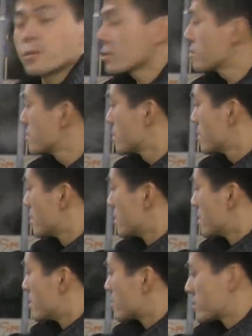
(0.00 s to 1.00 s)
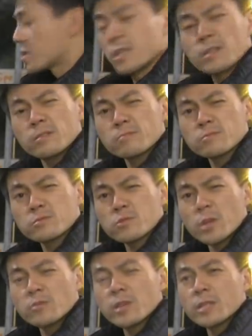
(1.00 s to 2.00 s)
no, Tesla Björn, you've been
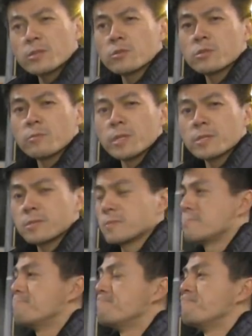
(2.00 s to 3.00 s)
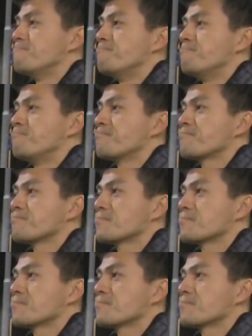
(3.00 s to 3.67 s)
promoting Tesla for years, for